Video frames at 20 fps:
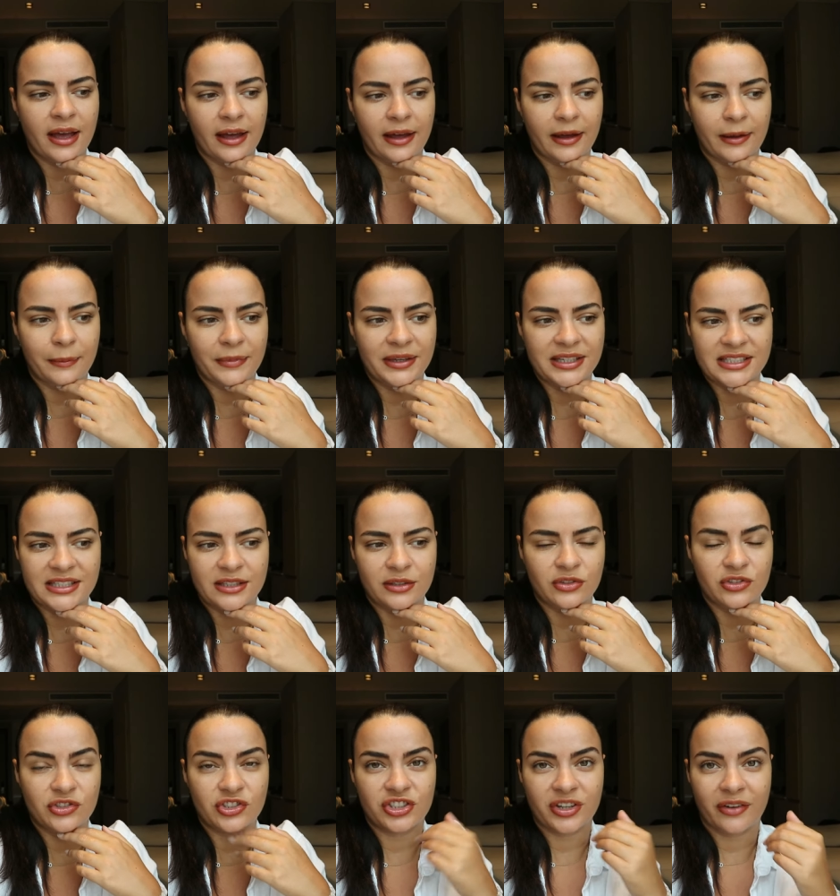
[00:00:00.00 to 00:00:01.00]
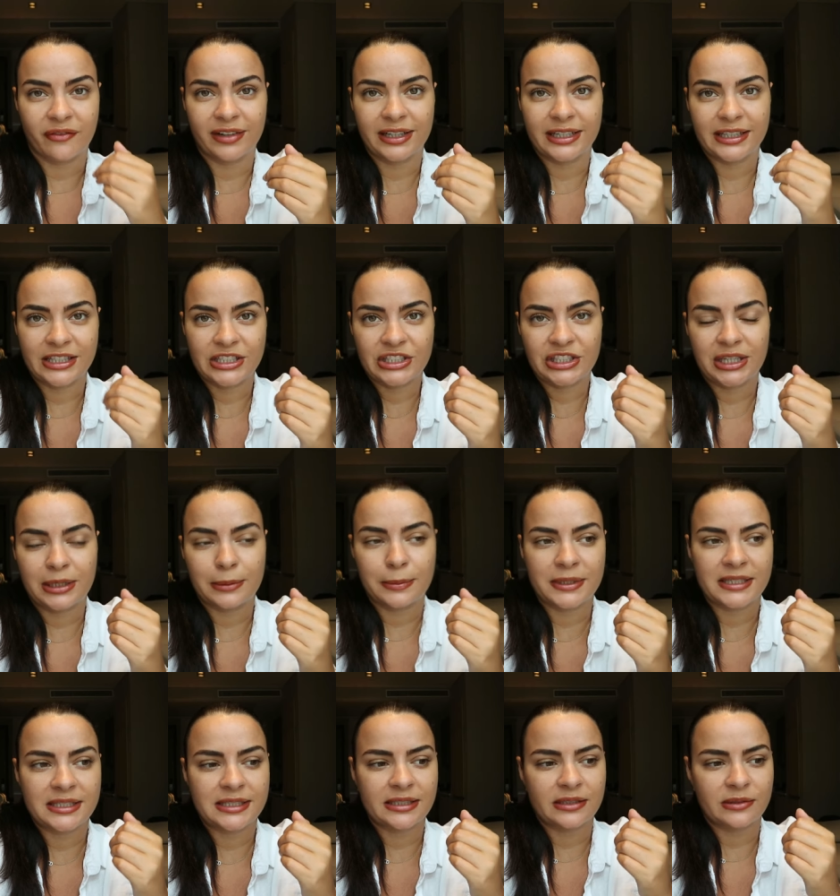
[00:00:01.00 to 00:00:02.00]
um, it's generally the
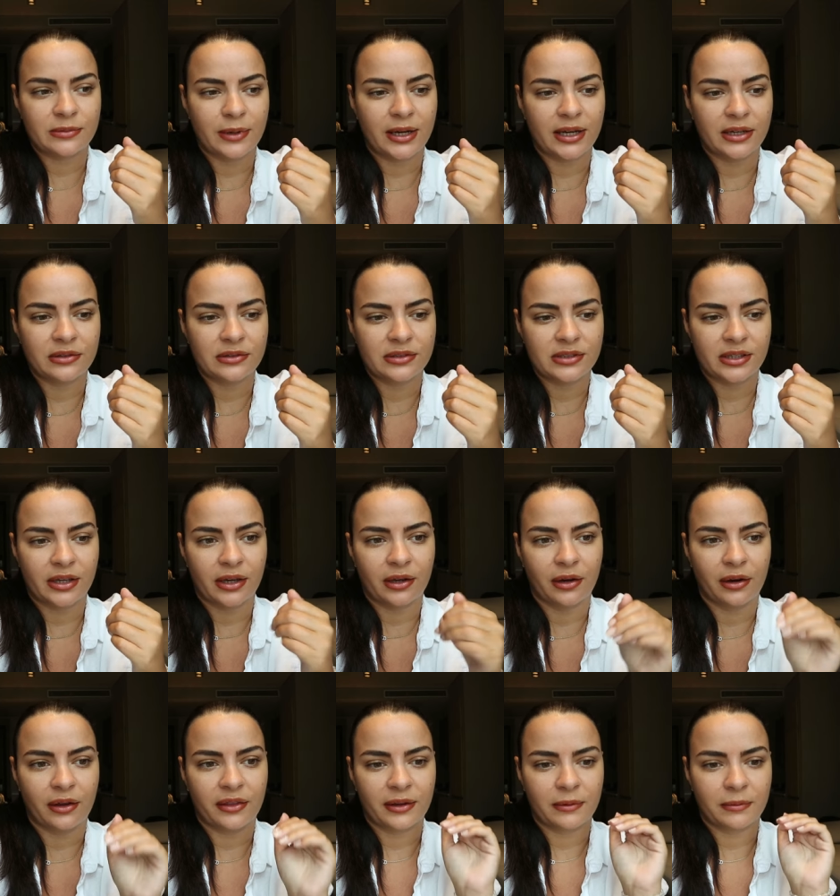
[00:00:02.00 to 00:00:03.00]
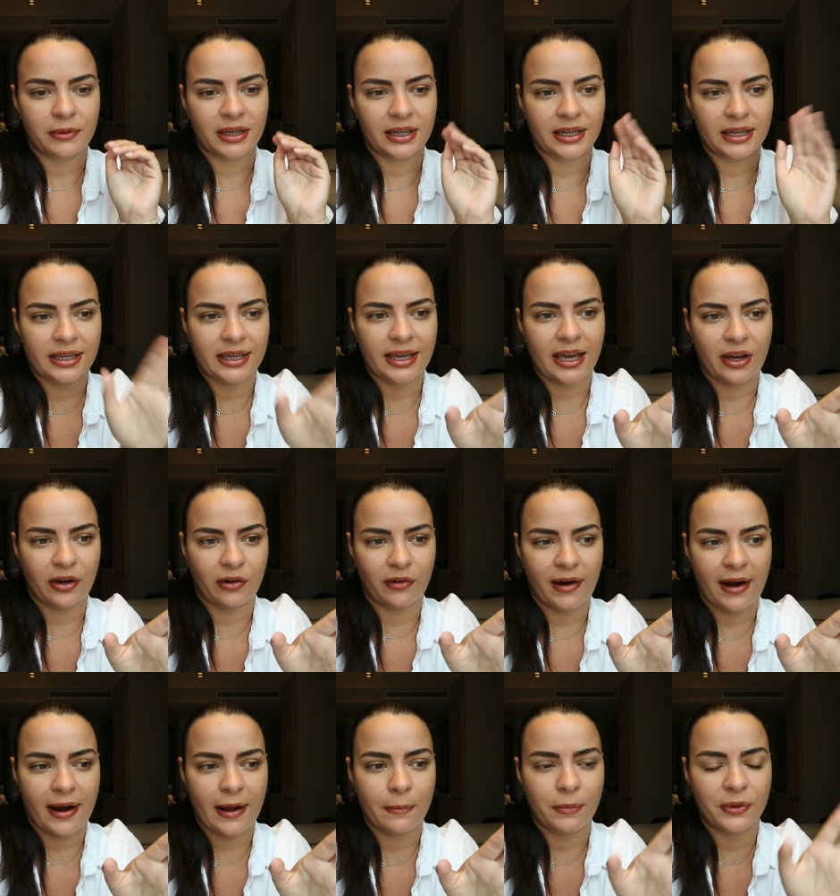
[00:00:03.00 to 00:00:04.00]
cheapest as well so I think we're going to get a
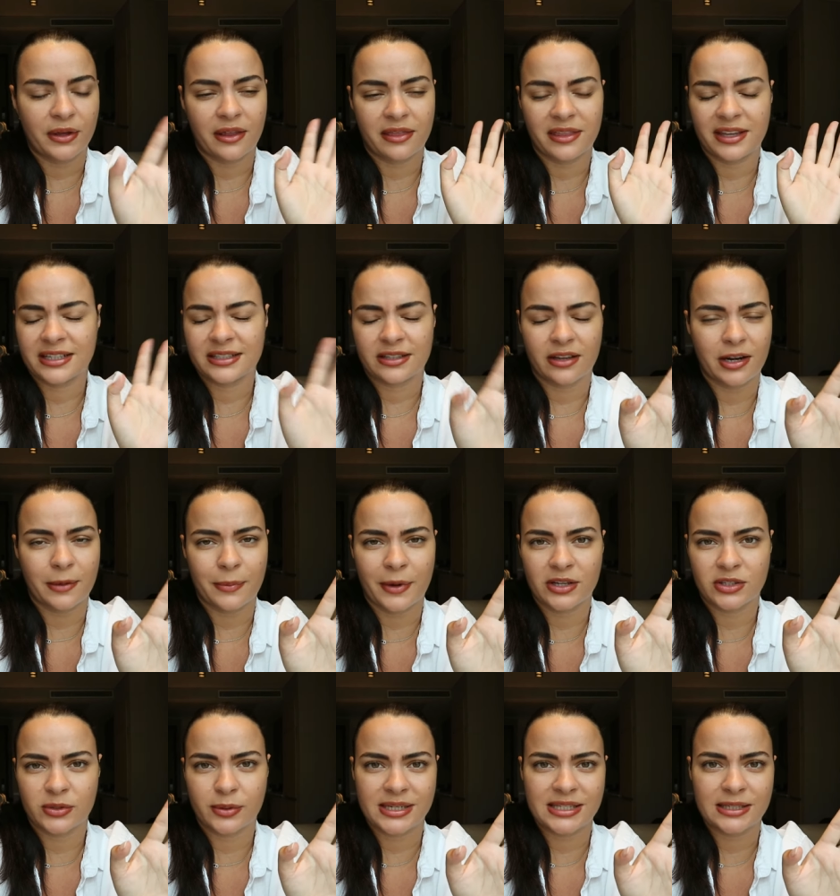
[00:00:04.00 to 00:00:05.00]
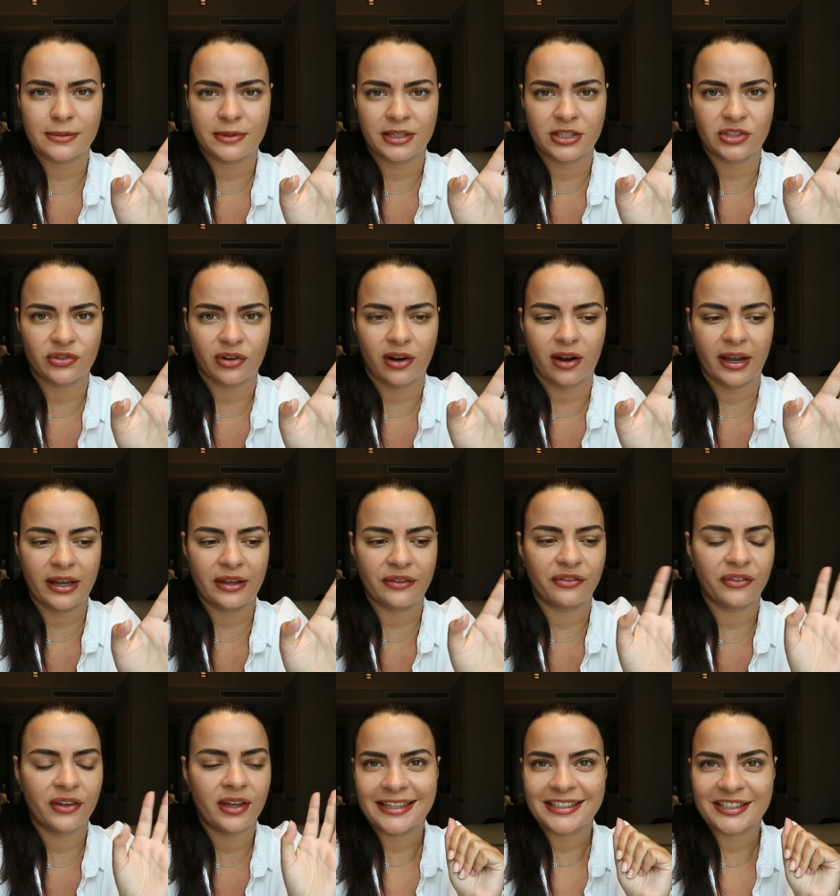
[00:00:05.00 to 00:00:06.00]
grab I think it's only about a 20 minute drive
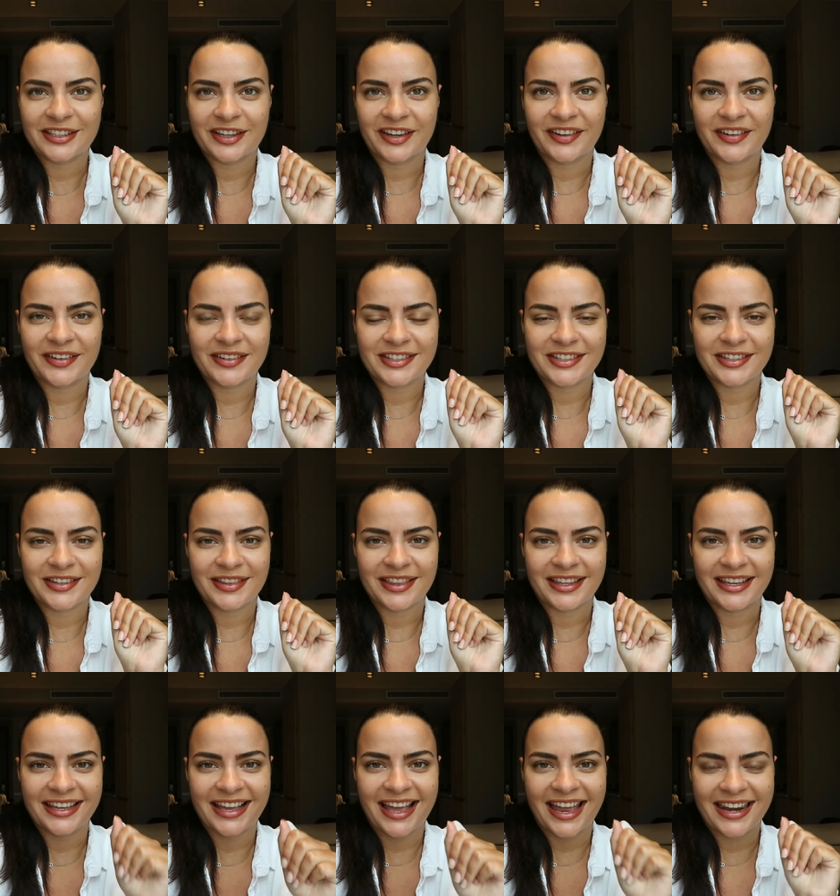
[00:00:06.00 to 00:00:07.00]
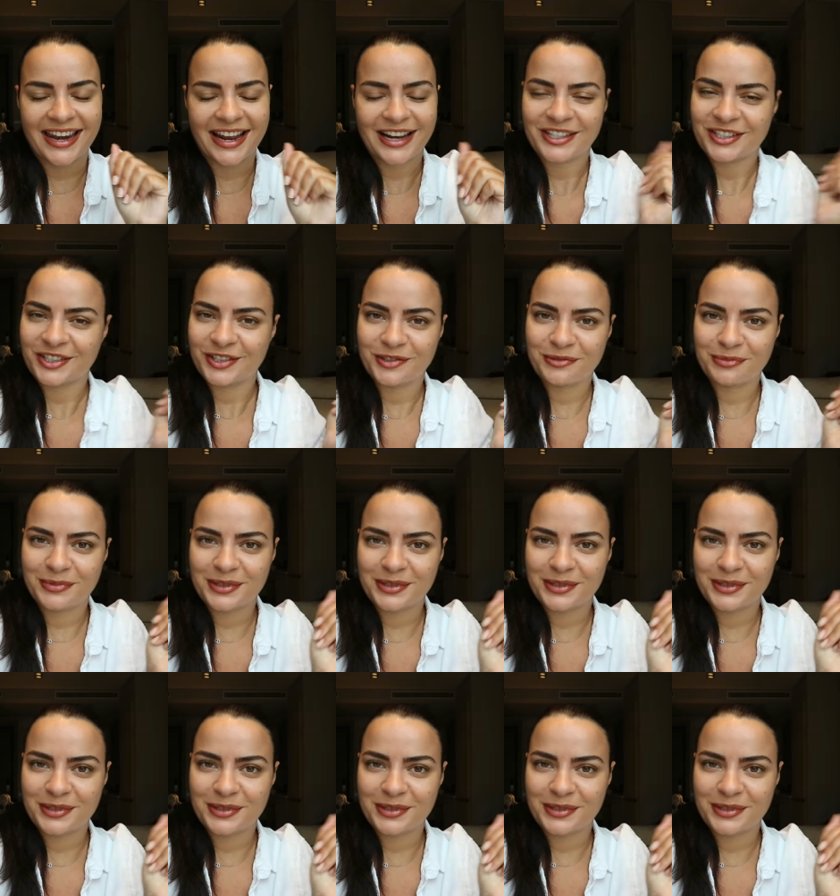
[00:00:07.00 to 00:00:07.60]
let's go to the National